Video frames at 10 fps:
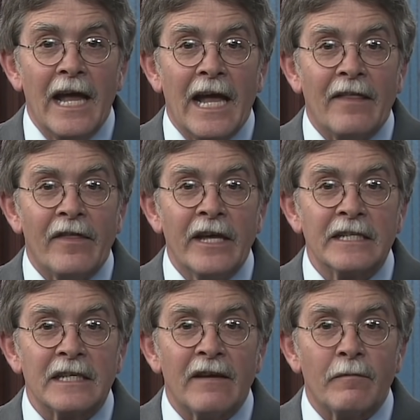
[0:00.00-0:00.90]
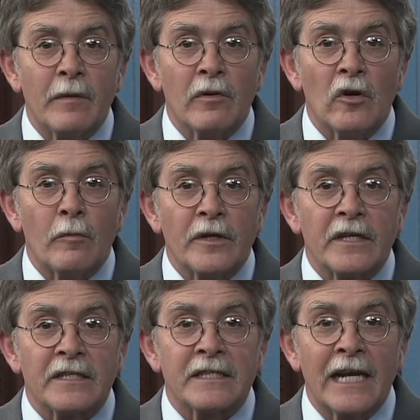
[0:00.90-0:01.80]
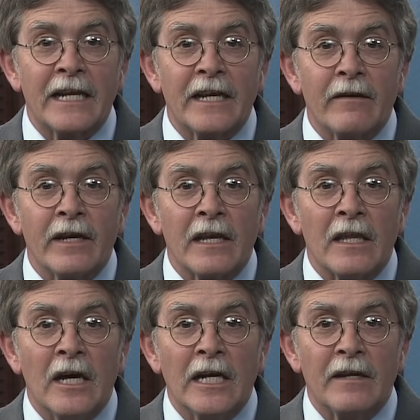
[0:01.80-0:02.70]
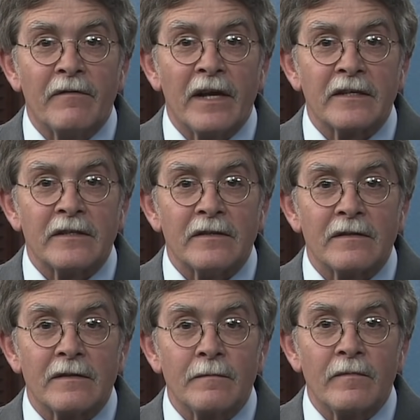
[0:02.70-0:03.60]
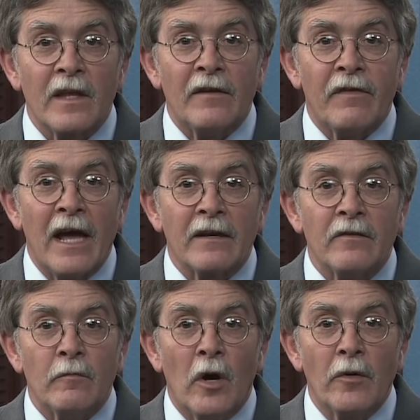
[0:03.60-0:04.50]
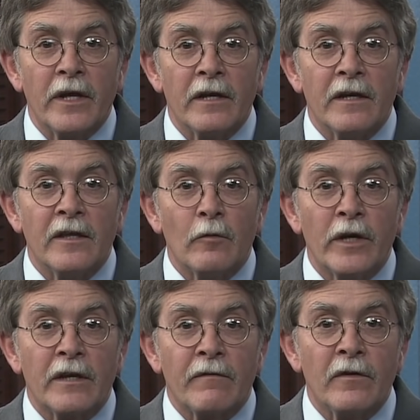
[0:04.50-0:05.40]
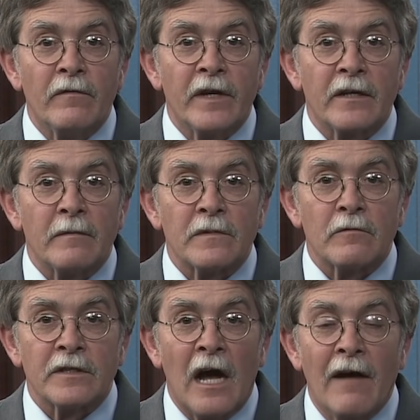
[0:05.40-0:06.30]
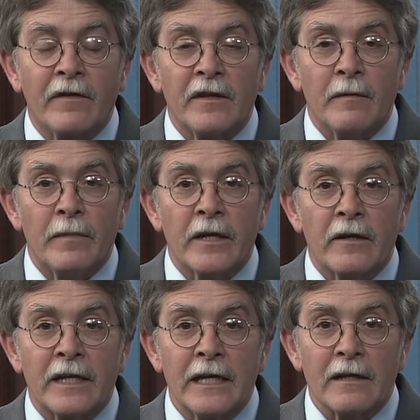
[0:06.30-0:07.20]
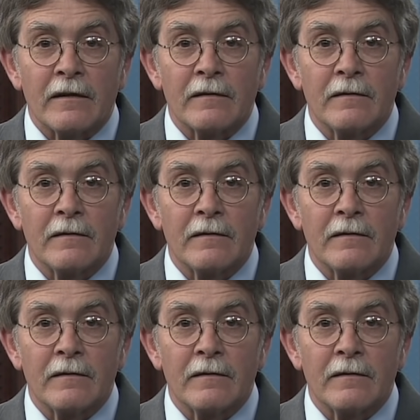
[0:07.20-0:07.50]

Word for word: And this left people open to secondary lung infections. In fact, pneumonia in the weakened flu victims was often the bigger killer.